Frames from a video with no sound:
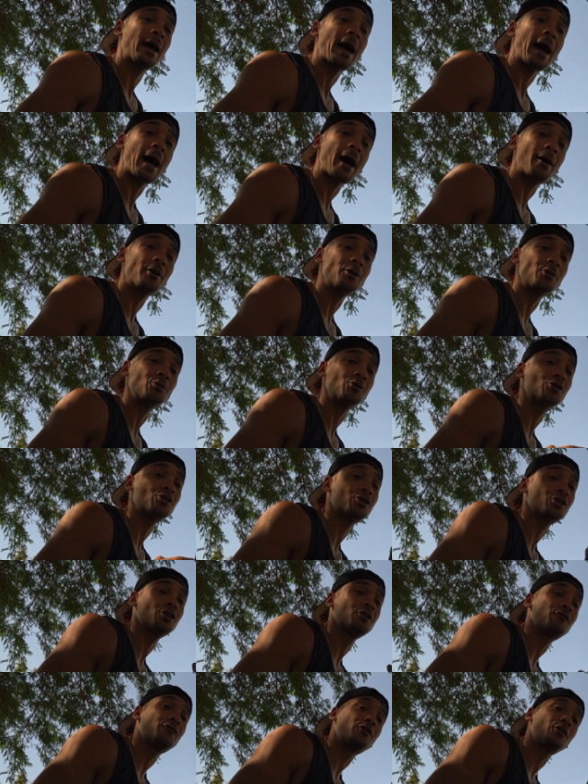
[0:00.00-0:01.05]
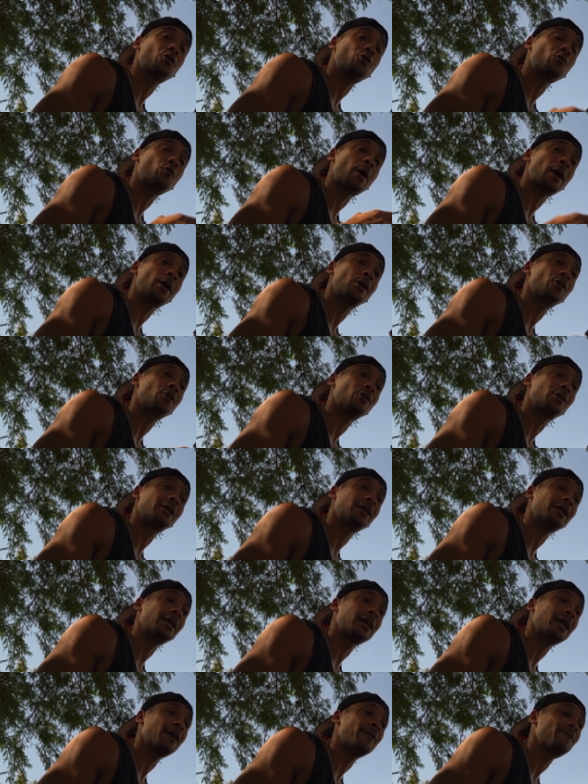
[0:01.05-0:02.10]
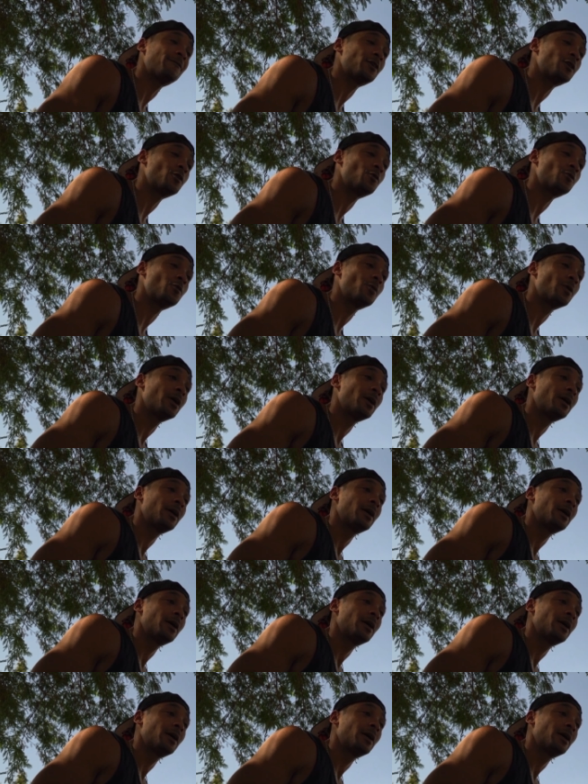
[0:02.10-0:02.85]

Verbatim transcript: how you should feel regularly if you